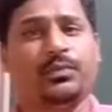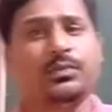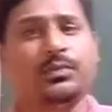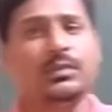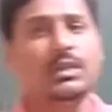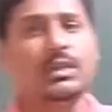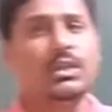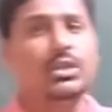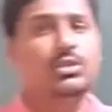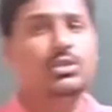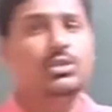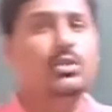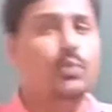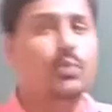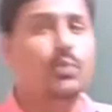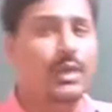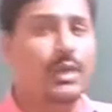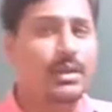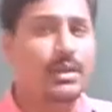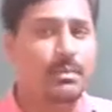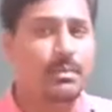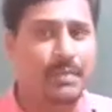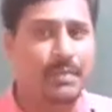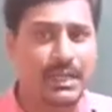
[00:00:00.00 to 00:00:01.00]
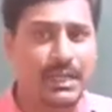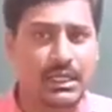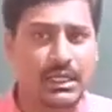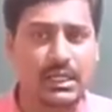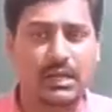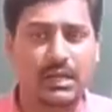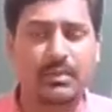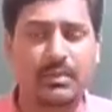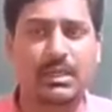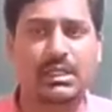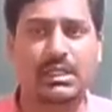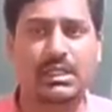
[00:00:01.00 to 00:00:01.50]
So when big
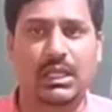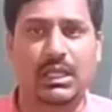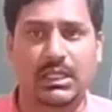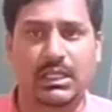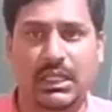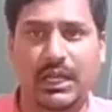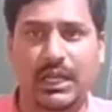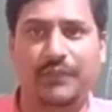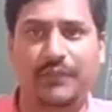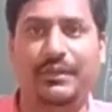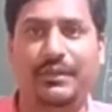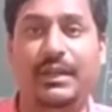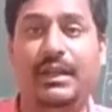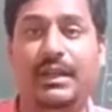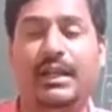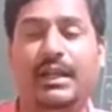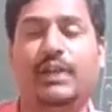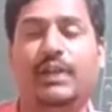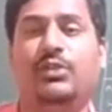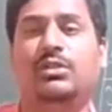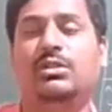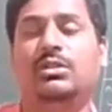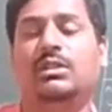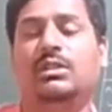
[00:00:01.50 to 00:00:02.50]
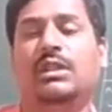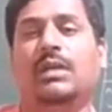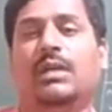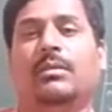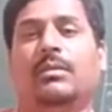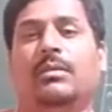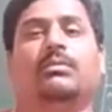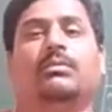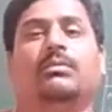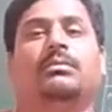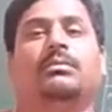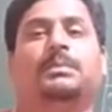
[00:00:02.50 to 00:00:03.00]
numbers are there, we reduce them
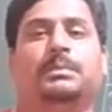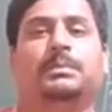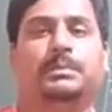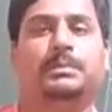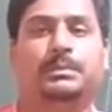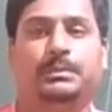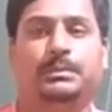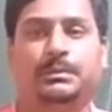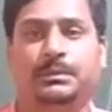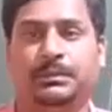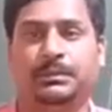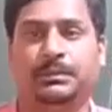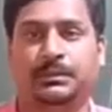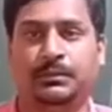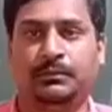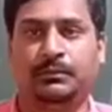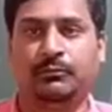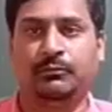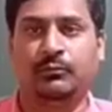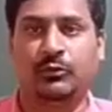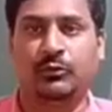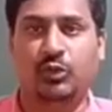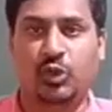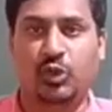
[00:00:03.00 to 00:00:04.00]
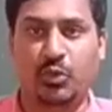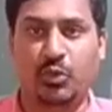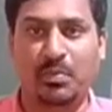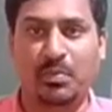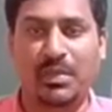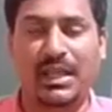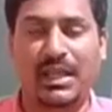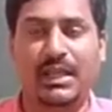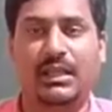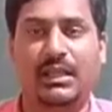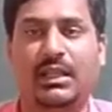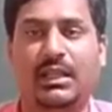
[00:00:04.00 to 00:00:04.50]
to make
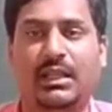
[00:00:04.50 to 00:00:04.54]
the